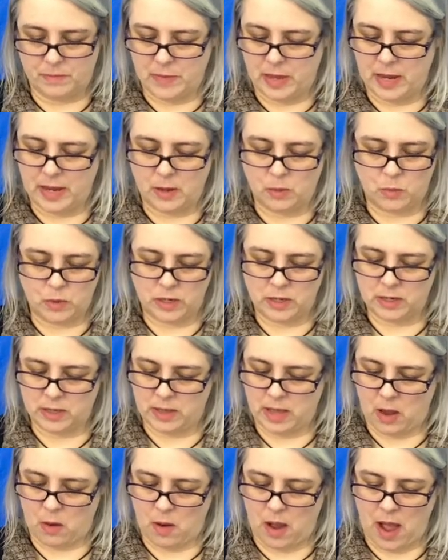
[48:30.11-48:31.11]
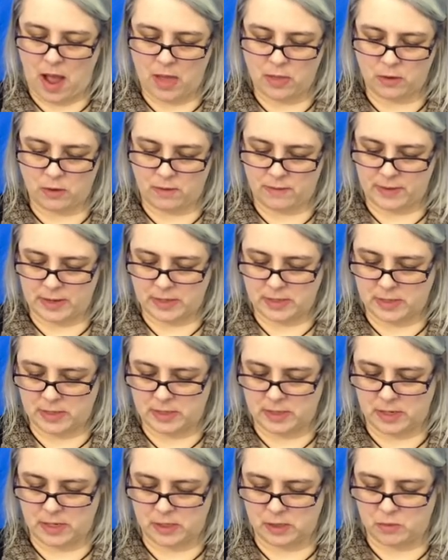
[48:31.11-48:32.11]
he wouldn't allow either of us to
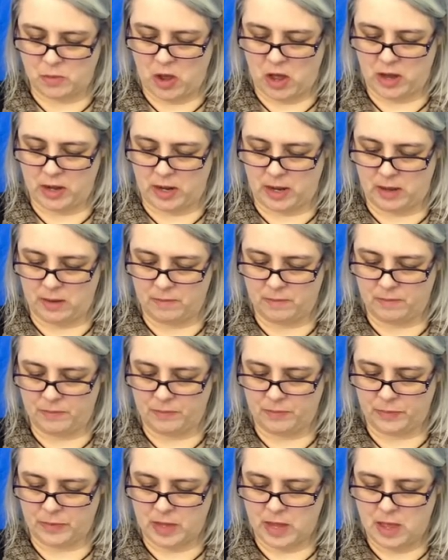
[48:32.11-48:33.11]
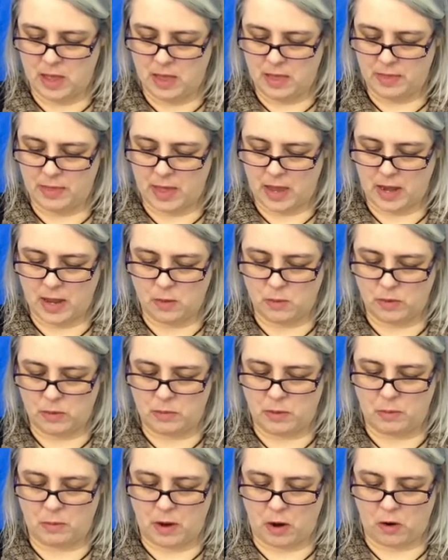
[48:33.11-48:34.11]
see his body, that he would
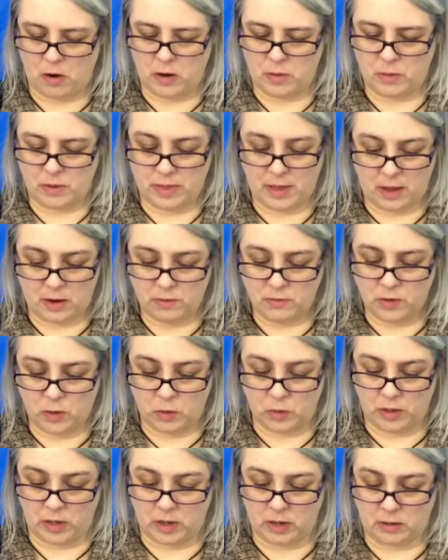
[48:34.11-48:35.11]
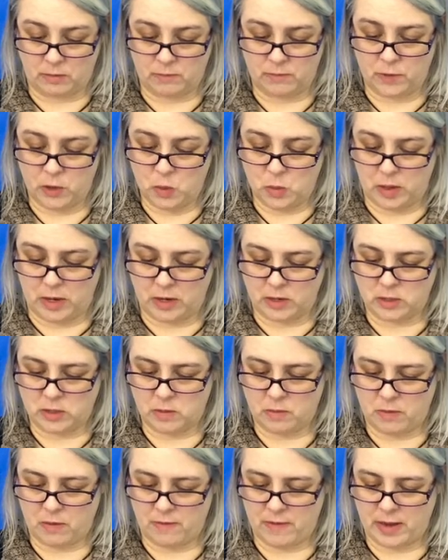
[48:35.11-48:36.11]
be buried without a viewing
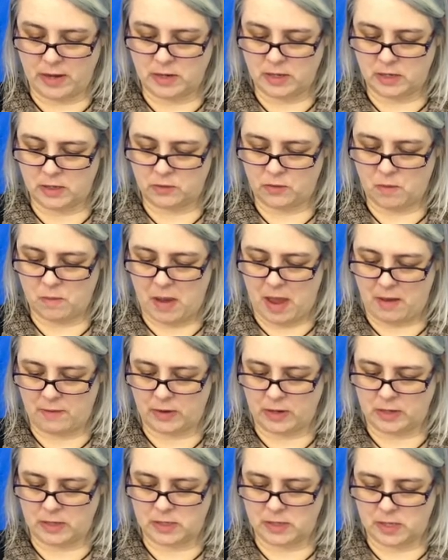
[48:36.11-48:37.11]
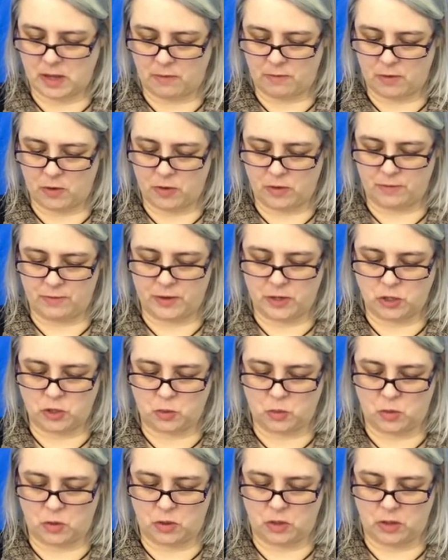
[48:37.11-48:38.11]
to prevent us from having to suffer the
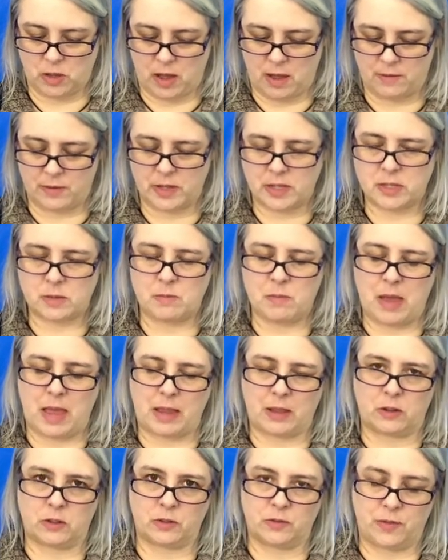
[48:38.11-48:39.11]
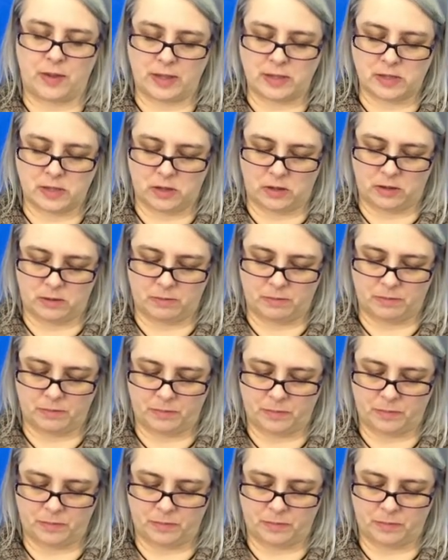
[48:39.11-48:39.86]
visual of his mangled vessel."